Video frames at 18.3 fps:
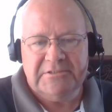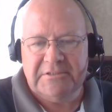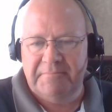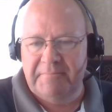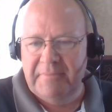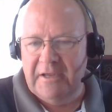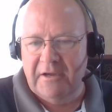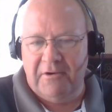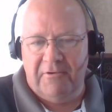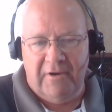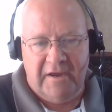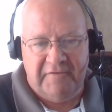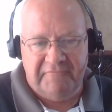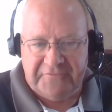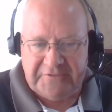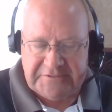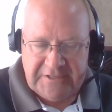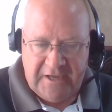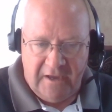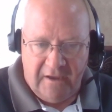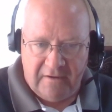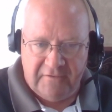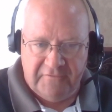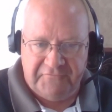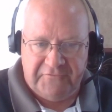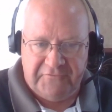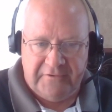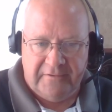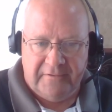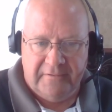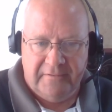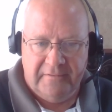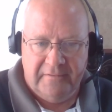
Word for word: to be a great photographer